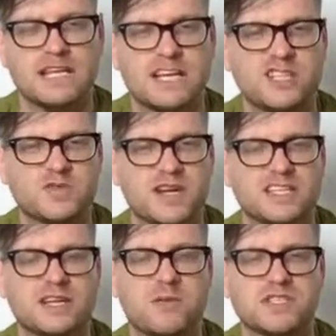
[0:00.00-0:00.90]
Just
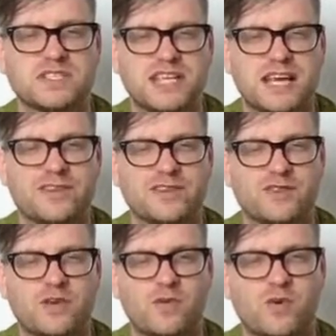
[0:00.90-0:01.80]
realised I wasn't singing the
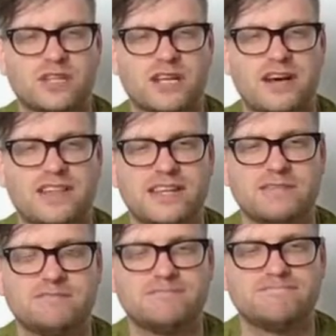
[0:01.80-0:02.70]
song Walk the Line
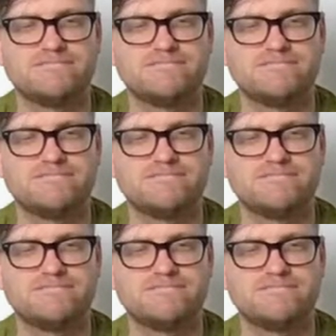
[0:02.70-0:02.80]
then.